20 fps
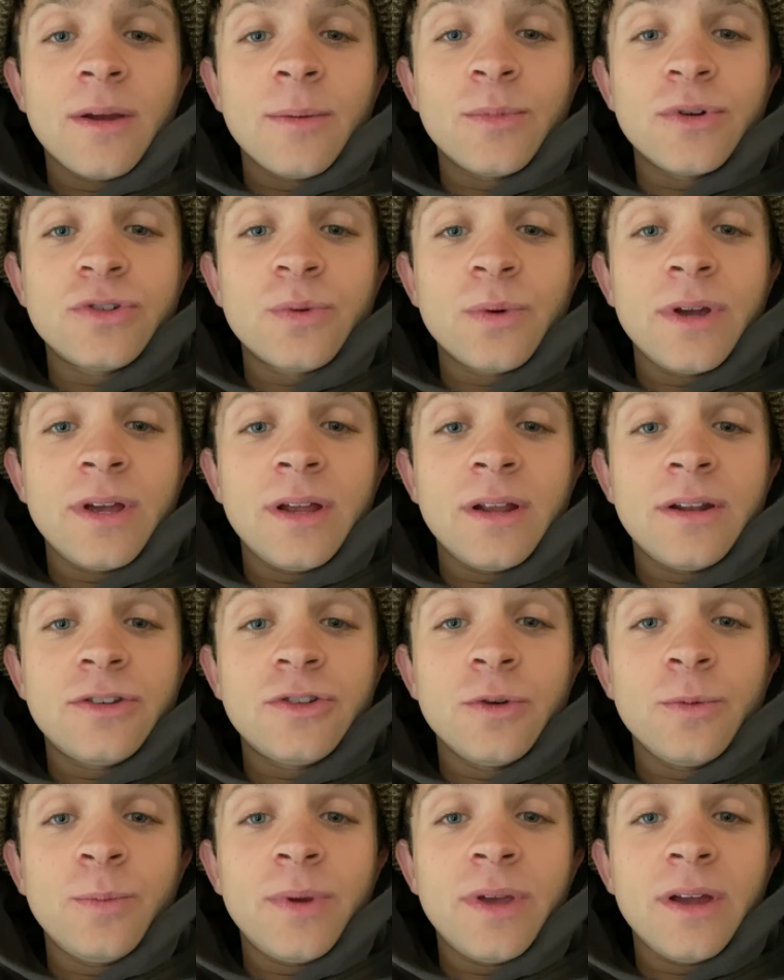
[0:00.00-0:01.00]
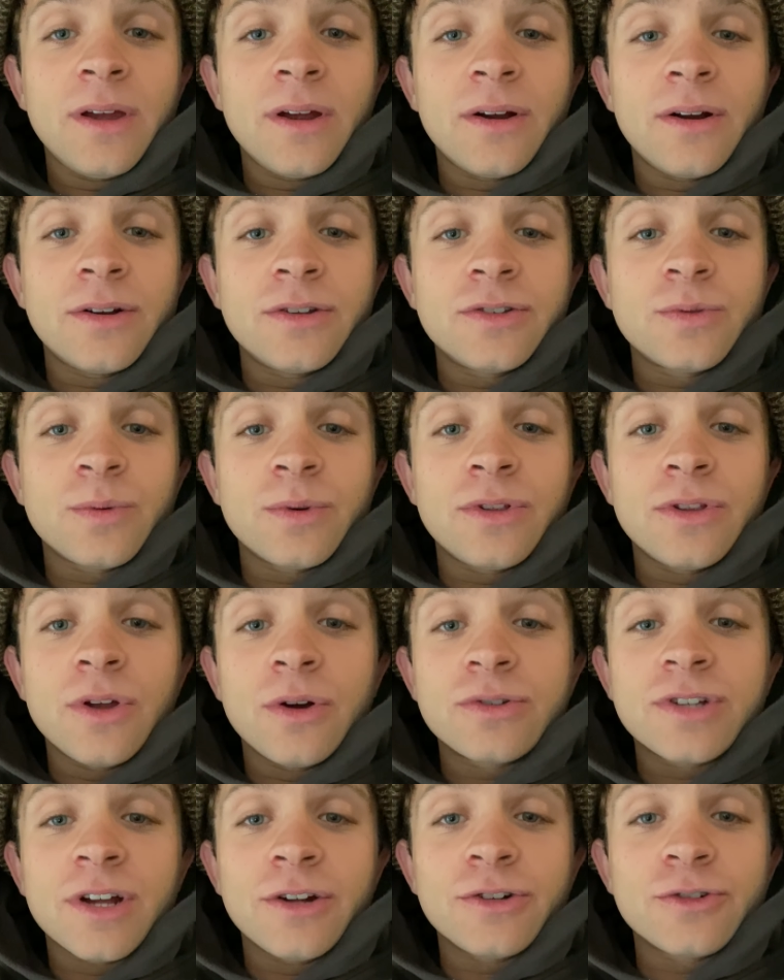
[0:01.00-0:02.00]
between two peers with
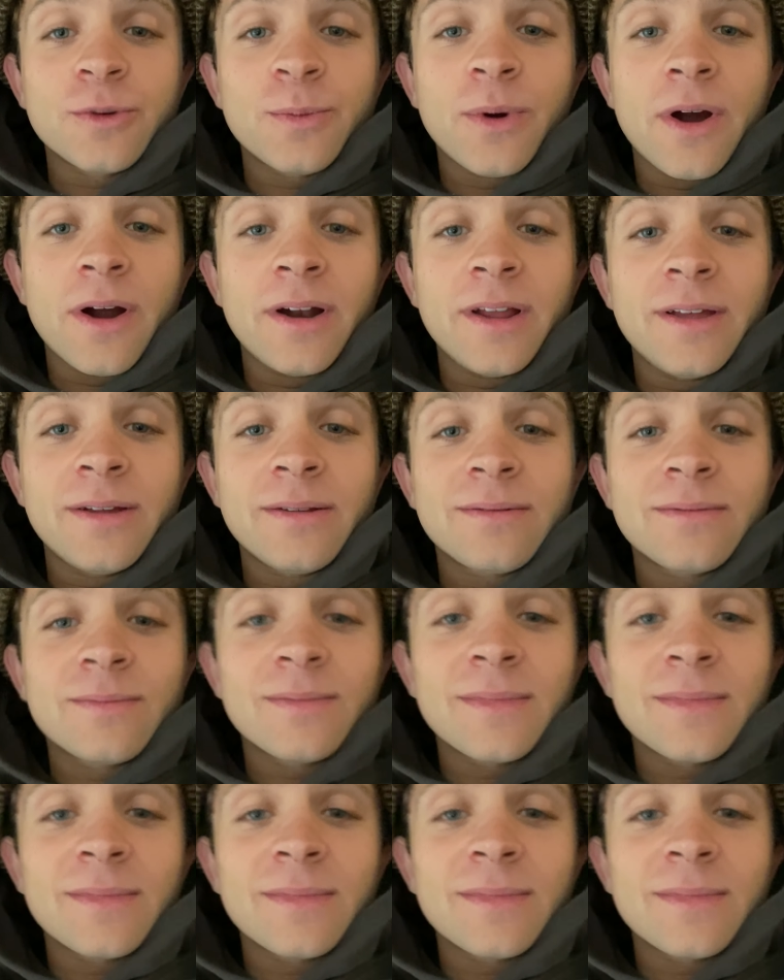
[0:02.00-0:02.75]
no central party.